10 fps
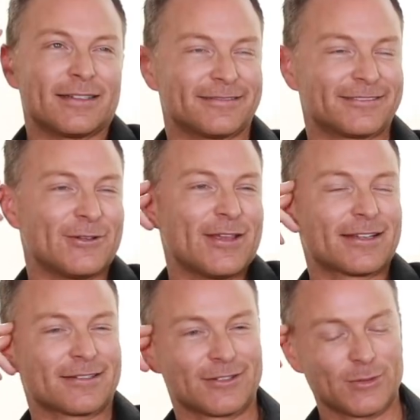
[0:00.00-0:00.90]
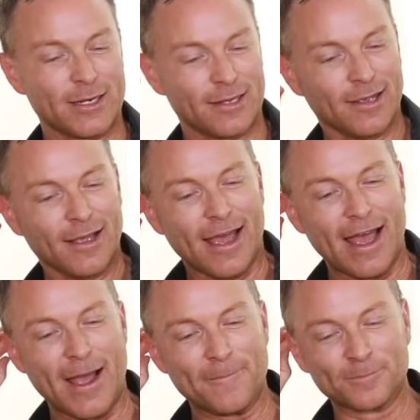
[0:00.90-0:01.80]
in 2020.
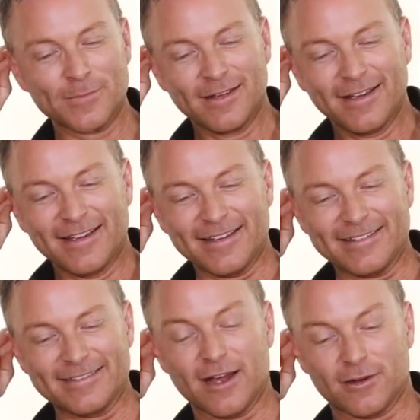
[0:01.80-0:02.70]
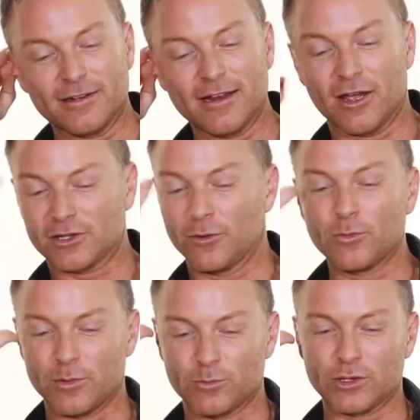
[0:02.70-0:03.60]
No. So
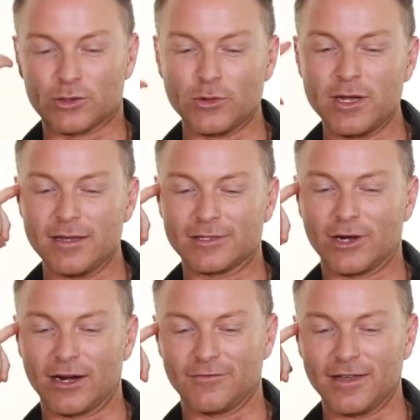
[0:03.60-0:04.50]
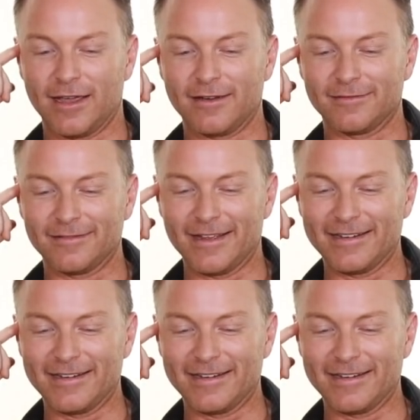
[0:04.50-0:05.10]
the tree is kind of there, and